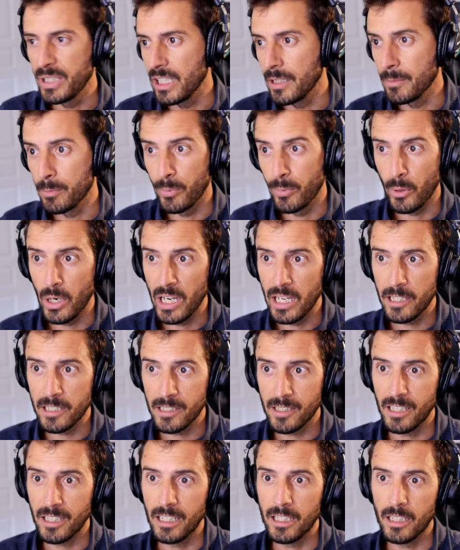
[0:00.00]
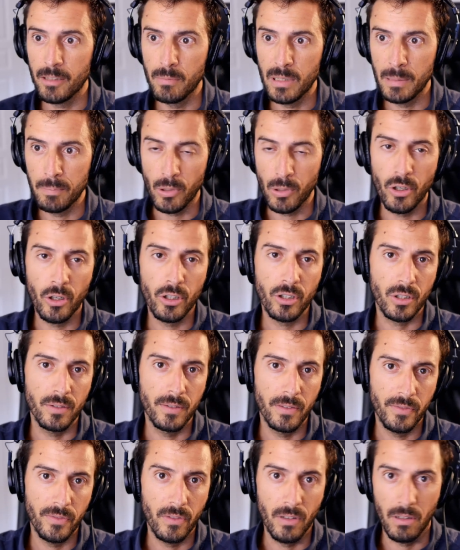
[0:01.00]
be embraced and be part
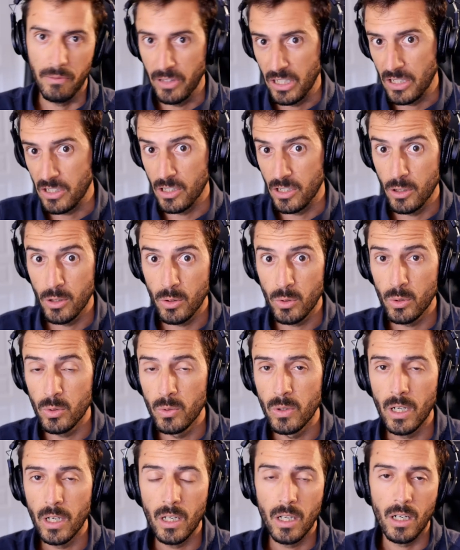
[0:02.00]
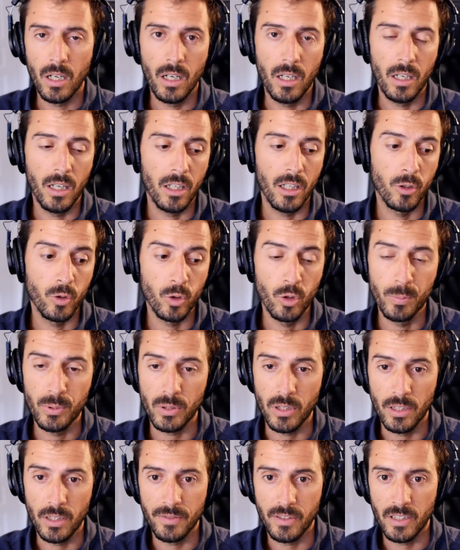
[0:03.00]
of, of this new uh,
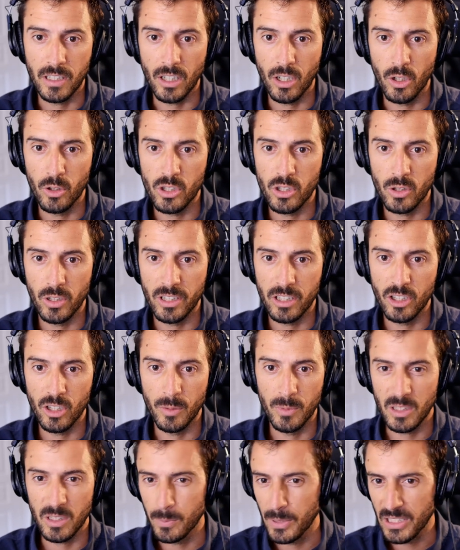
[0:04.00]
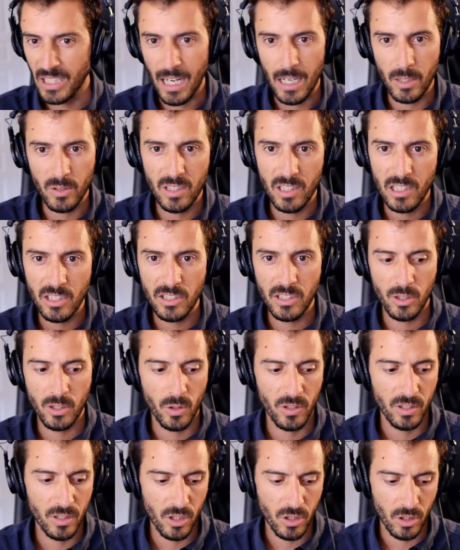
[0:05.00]
groups of ecological economics but how did this
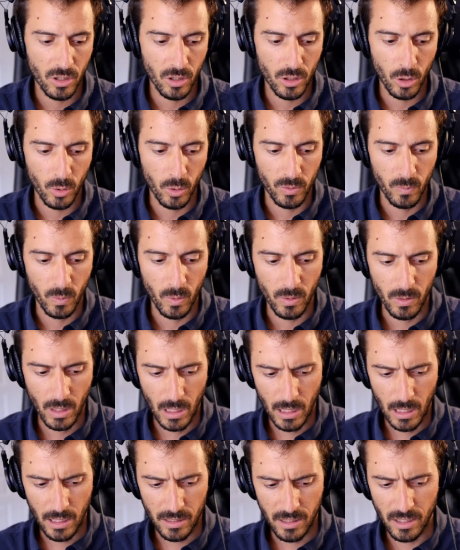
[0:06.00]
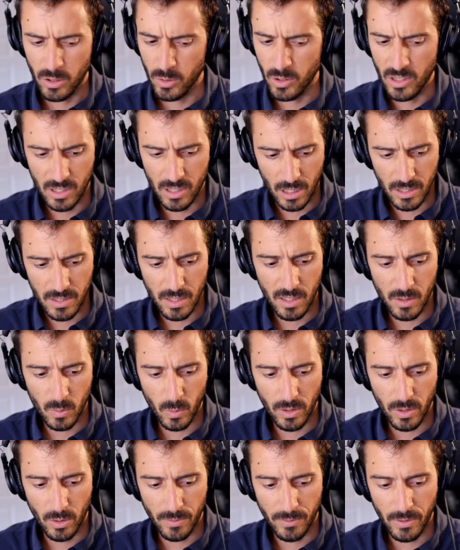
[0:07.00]
transition go did you discuss this
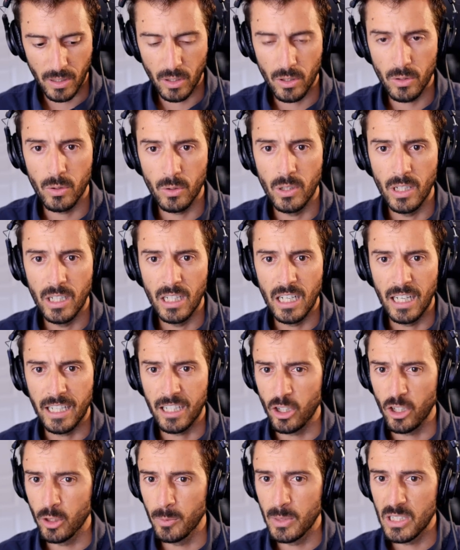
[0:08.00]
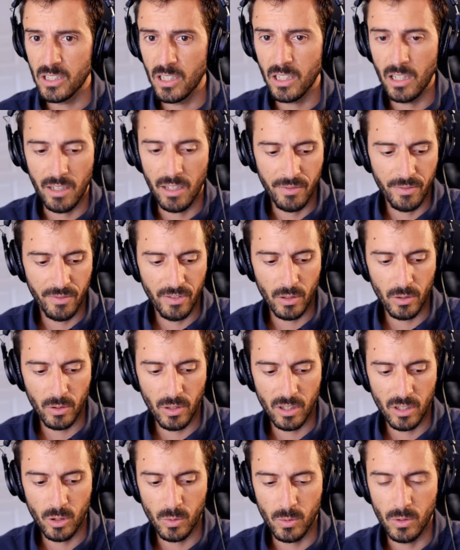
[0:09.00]
with your fellow economists did they
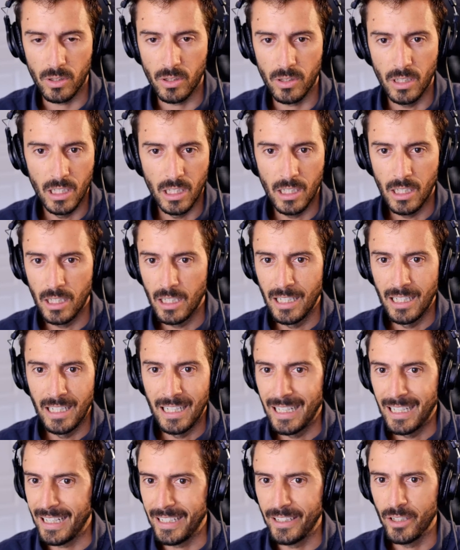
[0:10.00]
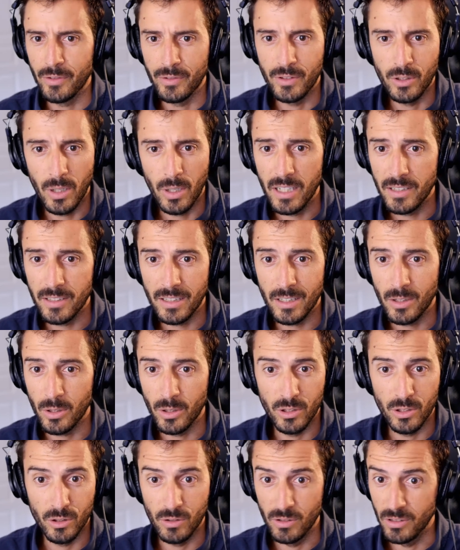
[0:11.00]
feel that you were kind of crazy
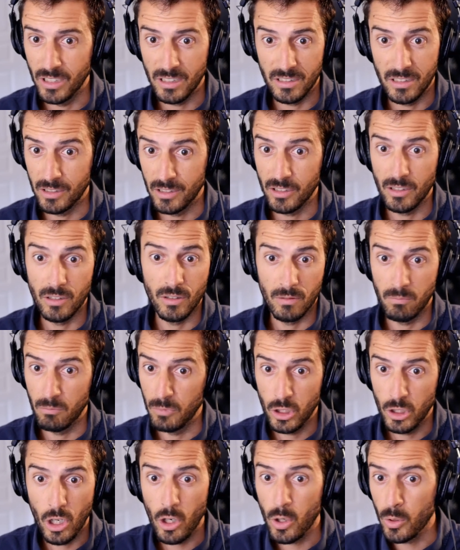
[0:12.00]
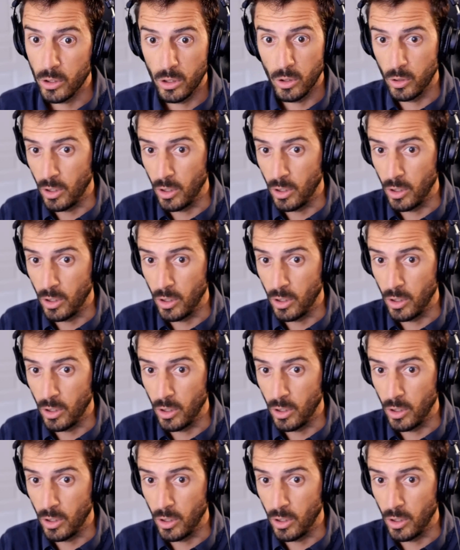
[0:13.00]
or did no